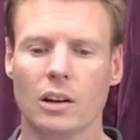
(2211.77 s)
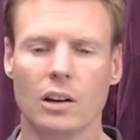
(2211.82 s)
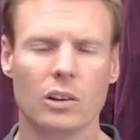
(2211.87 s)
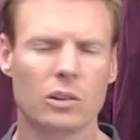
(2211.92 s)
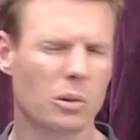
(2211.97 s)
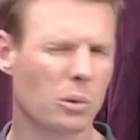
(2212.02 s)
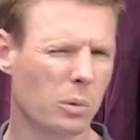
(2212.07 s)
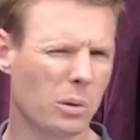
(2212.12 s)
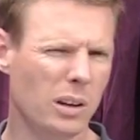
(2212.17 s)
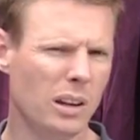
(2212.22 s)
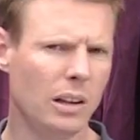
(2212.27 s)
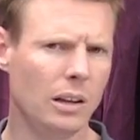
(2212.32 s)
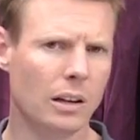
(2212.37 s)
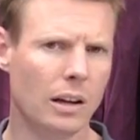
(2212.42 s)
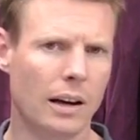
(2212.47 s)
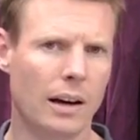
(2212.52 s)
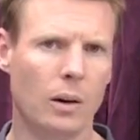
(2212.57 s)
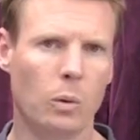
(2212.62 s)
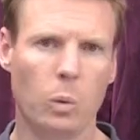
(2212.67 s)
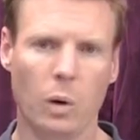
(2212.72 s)
So really
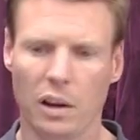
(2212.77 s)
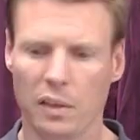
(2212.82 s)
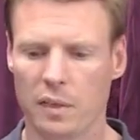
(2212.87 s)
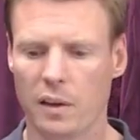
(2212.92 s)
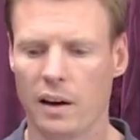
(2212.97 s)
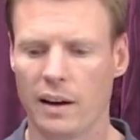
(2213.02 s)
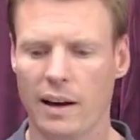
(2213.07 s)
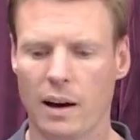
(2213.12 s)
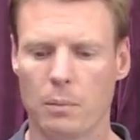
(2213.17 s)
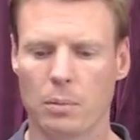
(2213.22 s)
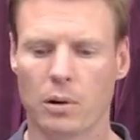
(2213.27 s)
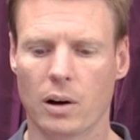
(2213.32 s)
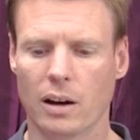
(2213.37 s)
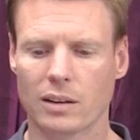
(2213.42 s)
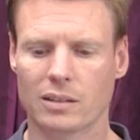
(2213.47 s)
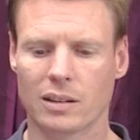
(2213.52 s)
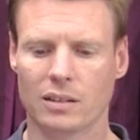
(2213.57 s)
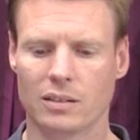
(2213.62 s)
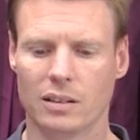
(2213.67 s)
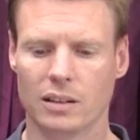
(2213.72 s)
well thought out
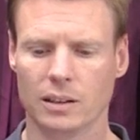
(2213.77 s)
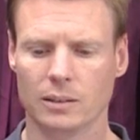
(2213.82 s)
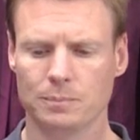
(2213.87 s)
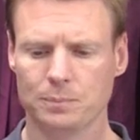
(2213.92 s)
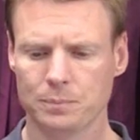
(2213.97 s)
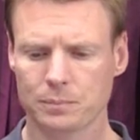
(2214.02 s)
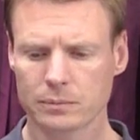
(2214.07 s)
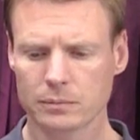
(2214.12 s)
process here.